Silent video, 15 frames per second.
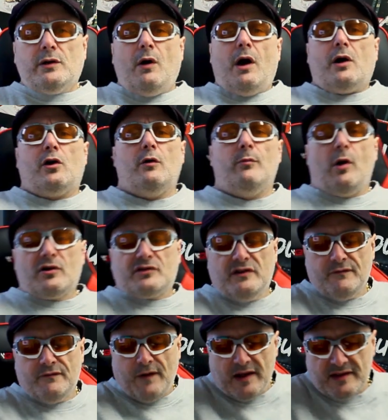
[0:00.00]
you hardcore
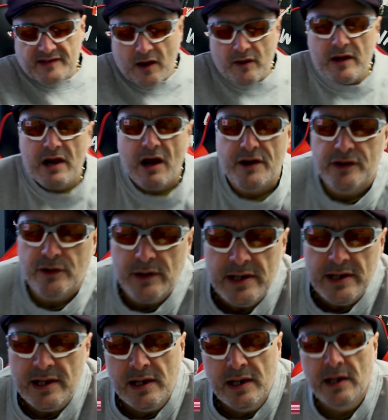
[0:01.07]
boxing fans out there, how are you doing?
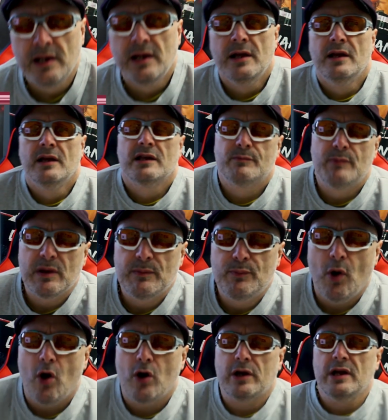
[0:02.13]
It's Big
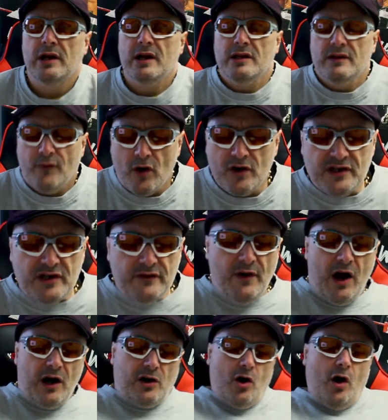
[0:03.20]
Porky here, the voice of
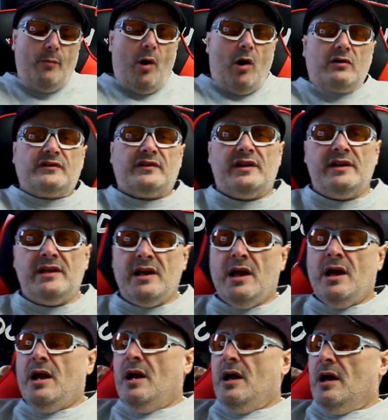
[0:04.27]
hardcore boxing.
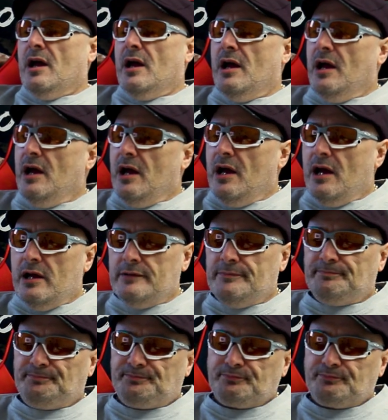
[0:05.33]
Uh,